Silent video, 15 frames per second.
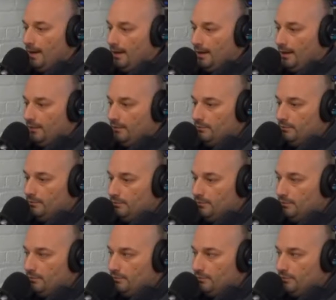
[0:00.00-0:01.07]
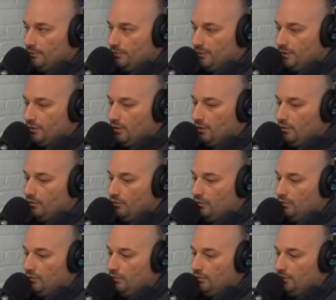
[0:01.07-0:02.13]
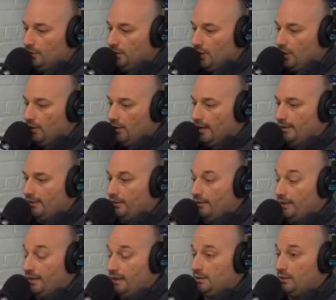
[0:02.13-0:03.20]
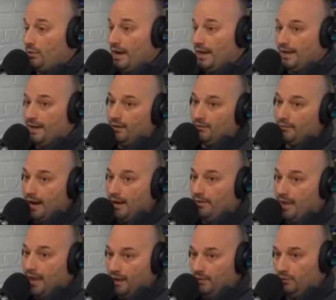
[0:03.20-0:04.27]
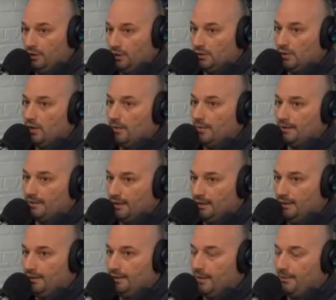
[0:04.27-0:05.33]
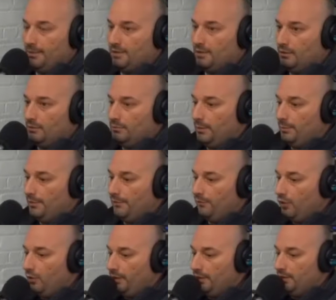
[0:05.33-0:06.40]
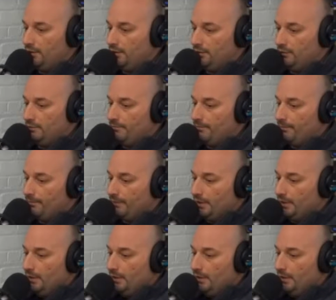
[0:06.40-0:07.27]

Um, so you know like there is a way to get around that and we're going to talk about that in this episode but before we do